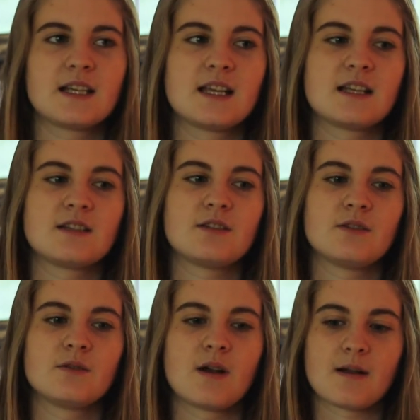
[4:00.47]
I tend
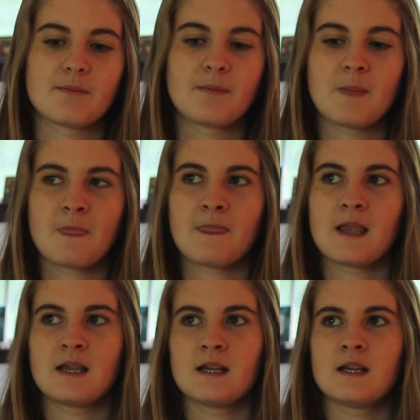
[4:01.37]
to
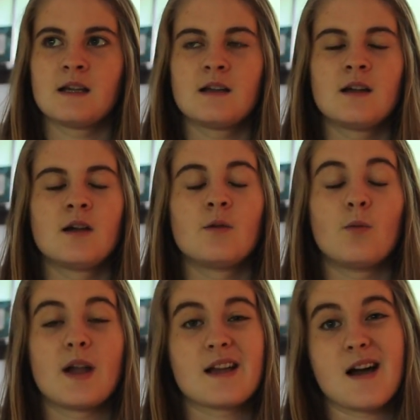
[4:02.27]

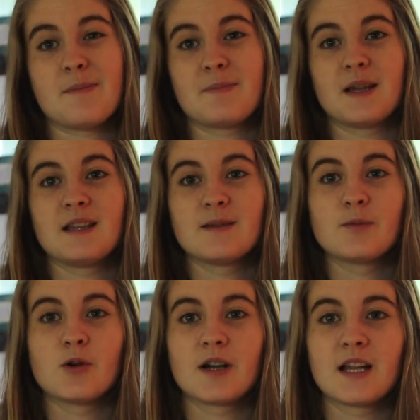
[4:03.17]
wake up in the
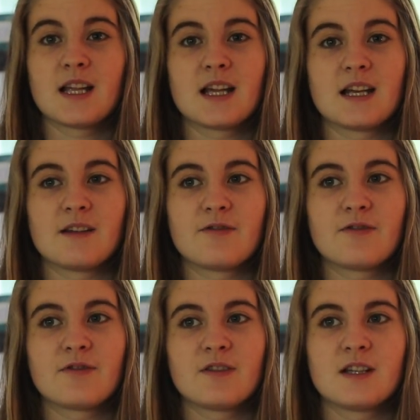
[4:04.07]
morning, and
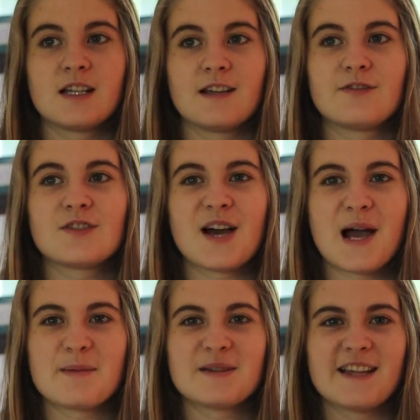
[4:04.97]
if
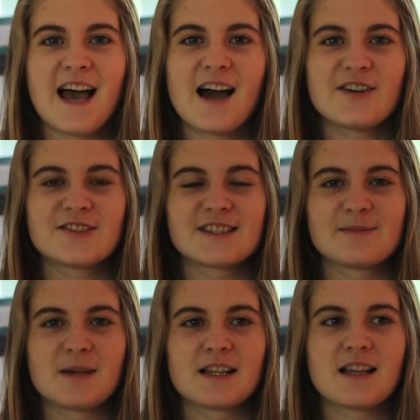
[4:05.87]
time allows
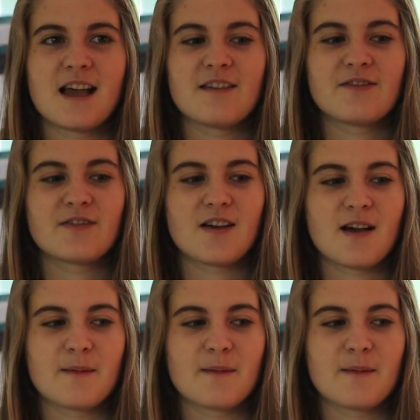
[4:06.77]
and my life